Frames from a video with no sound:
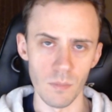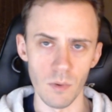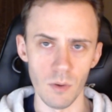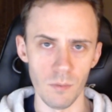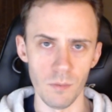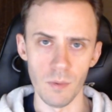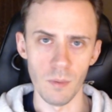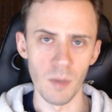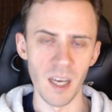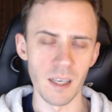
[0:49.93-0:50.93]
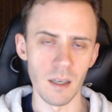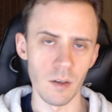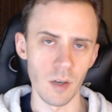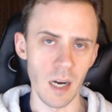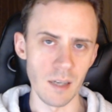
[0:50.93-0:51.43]
of banking
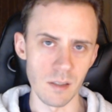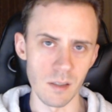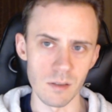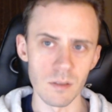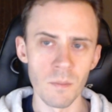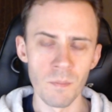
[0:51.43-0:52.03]
crisis,